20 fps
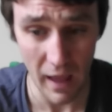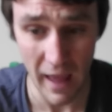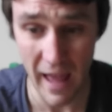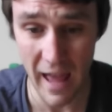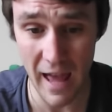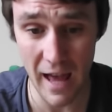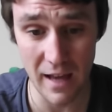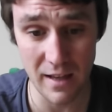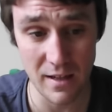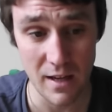
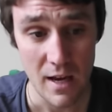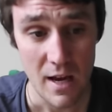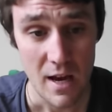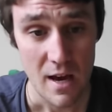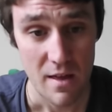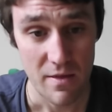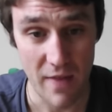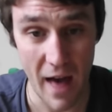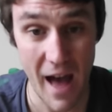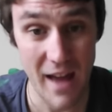And
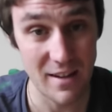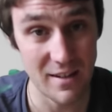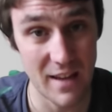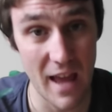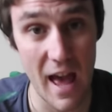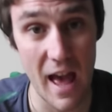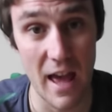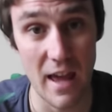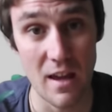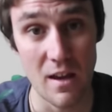that
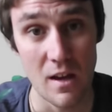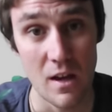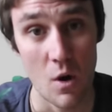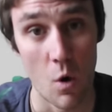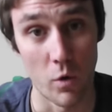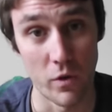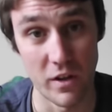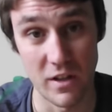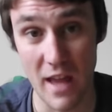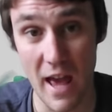day,
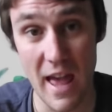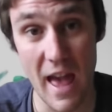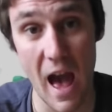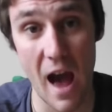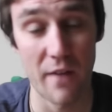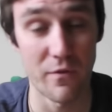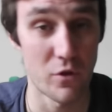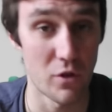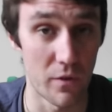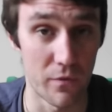or the day after,